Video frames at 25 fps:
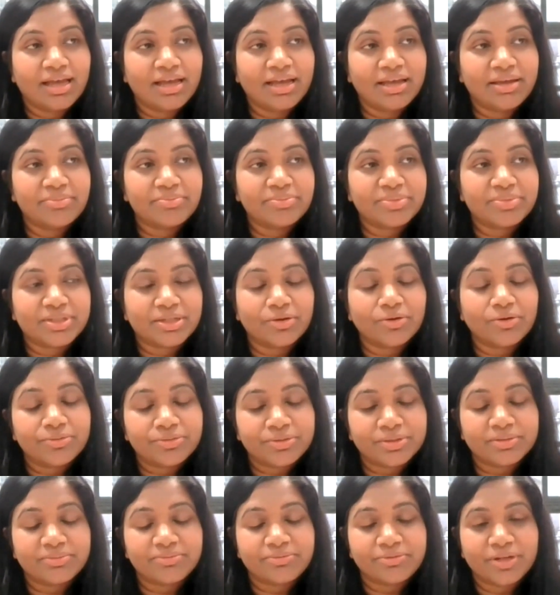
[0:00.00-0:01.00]
So
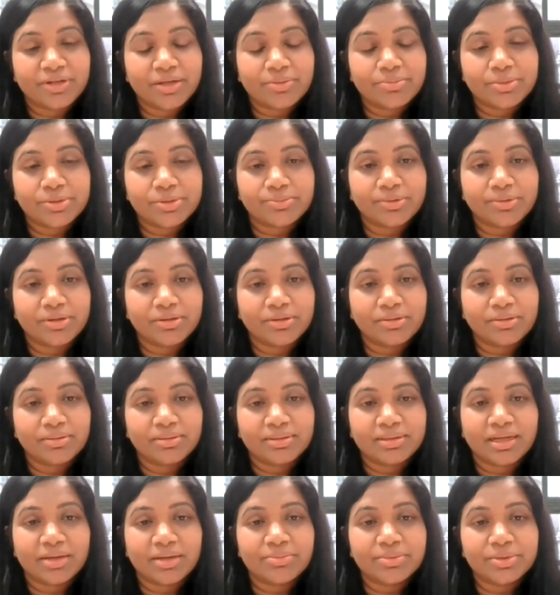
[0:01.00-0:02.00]
often firms
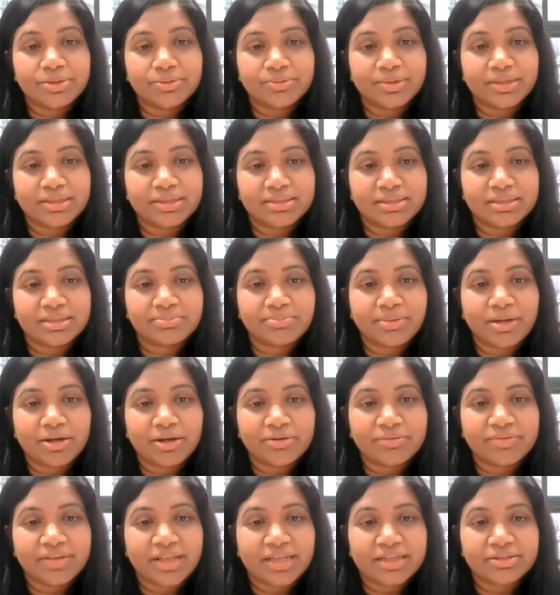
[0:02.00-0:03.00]
will come to us as
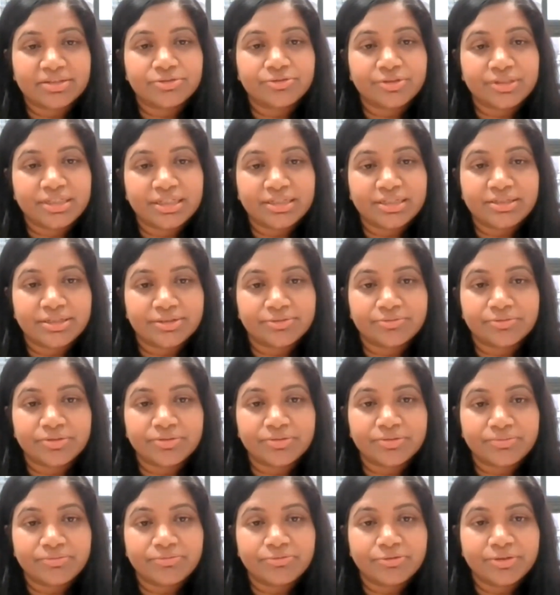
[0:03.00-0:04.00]
part of that strategic
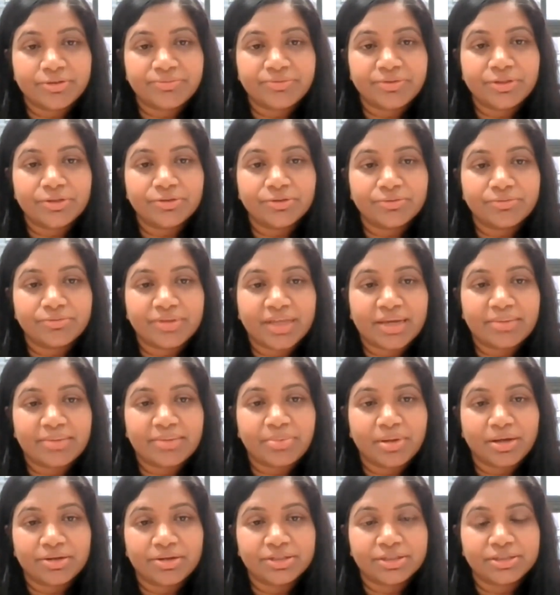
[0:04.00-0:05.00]
review of
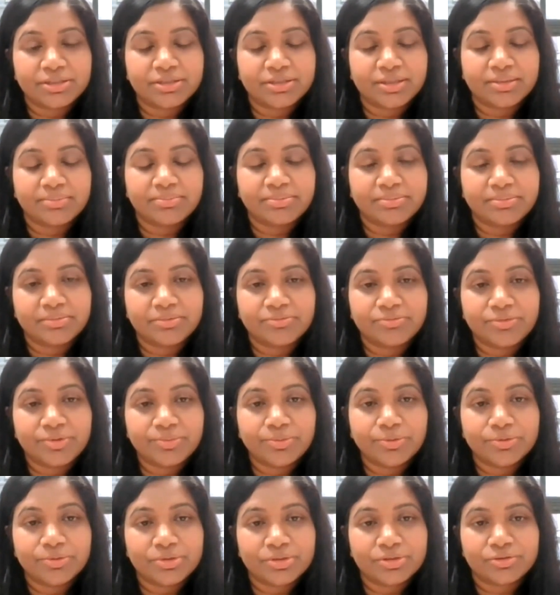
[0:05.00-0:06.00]
their partnership
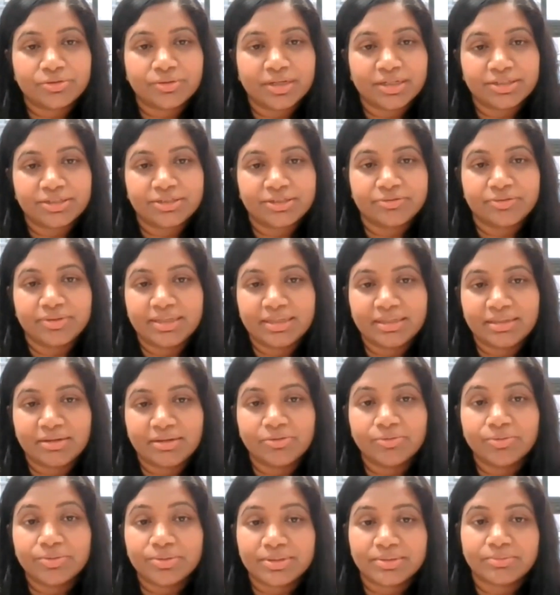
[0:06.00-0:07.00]
reward structure, and
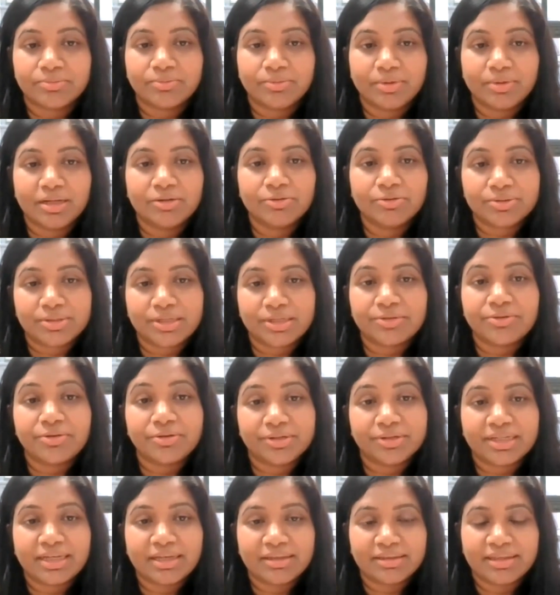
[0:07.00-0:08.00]
while also
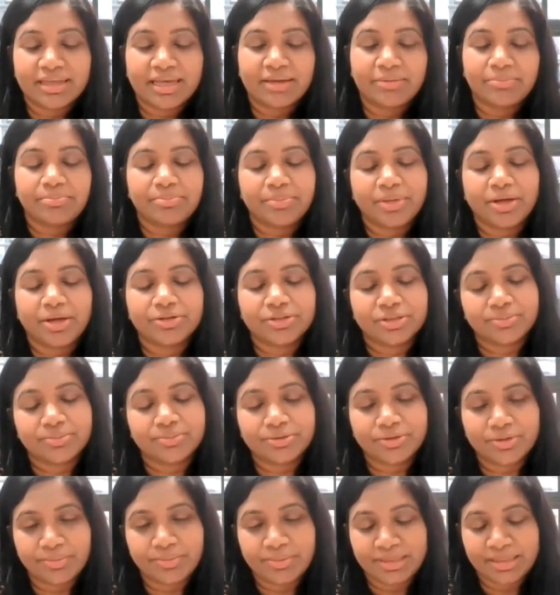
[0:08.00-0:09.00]
looking at their partnership
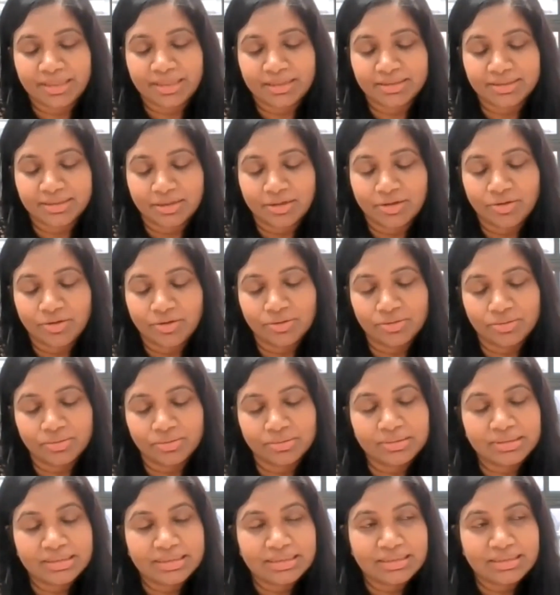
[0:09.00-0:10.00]
agreement as a
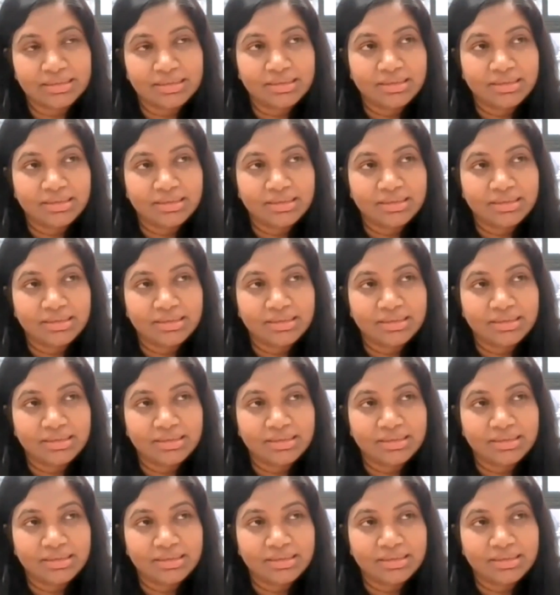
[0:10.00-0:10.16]
whole.